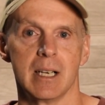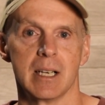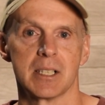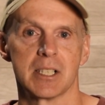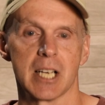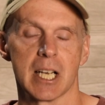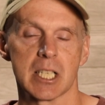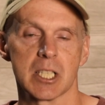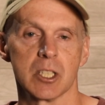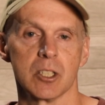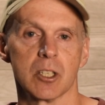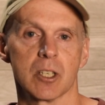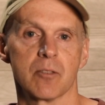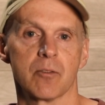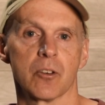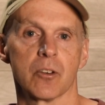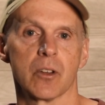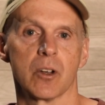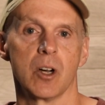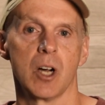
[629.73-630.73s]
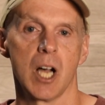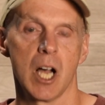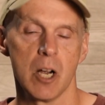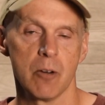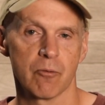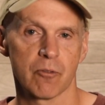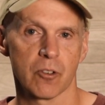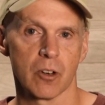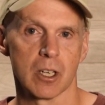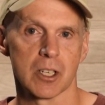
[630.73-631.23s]
Just look for the
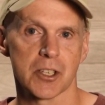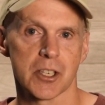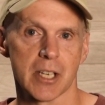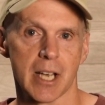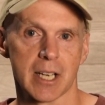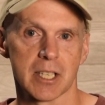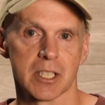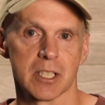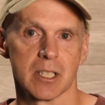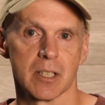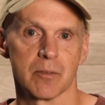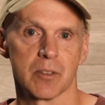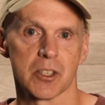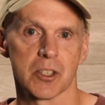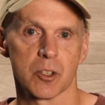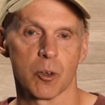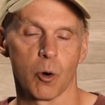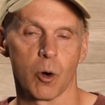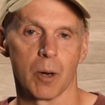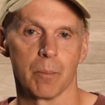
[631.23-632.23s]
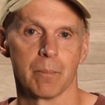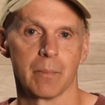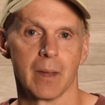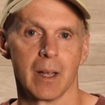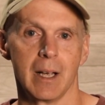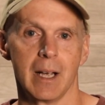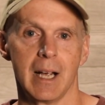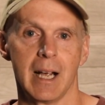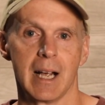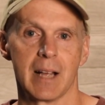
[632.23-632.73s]
home front section of the store.
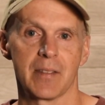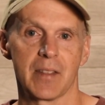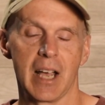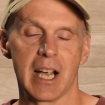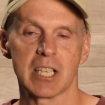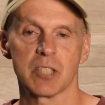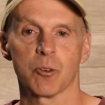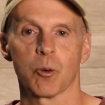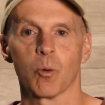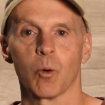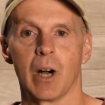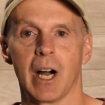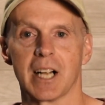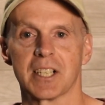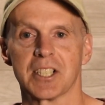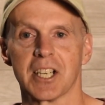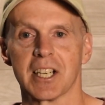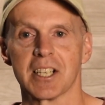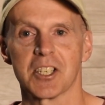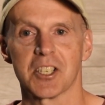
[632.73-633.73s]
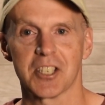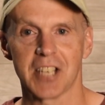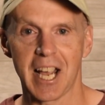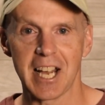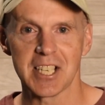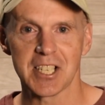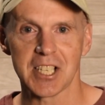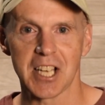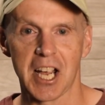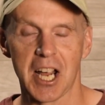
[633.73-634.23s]
Thanks for watching.
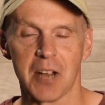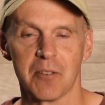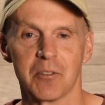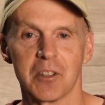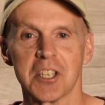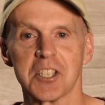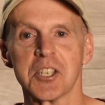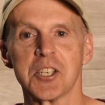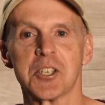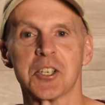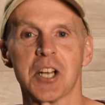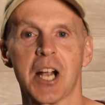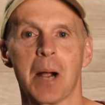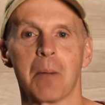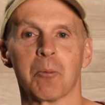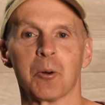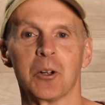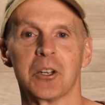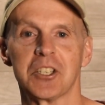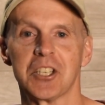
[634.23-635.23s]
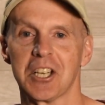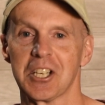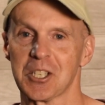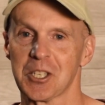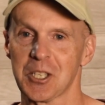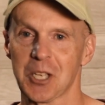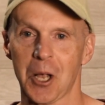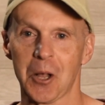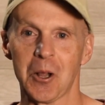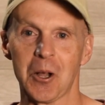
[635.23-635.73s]
Stay safe. This is John Marucci, and
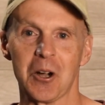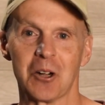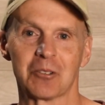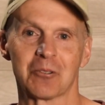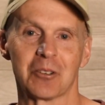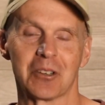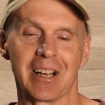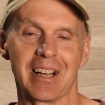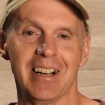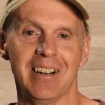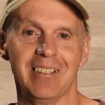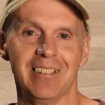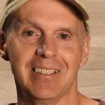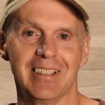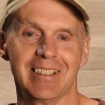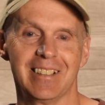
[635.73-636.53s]
so long for now.